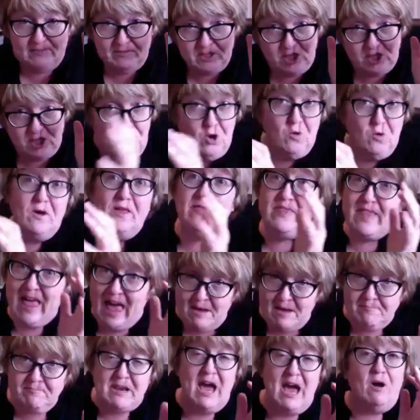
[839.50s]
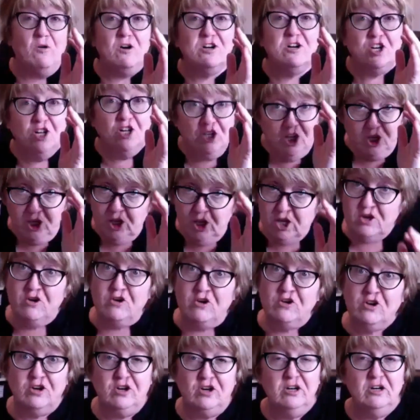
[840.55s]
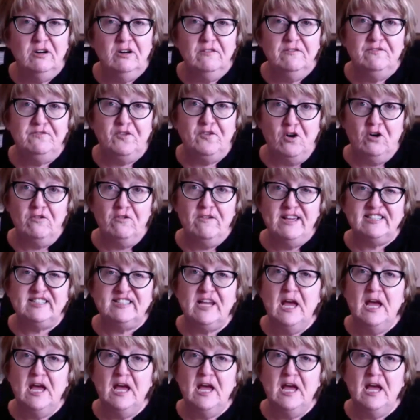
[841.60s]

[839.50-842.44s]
you and them now are going to look for it.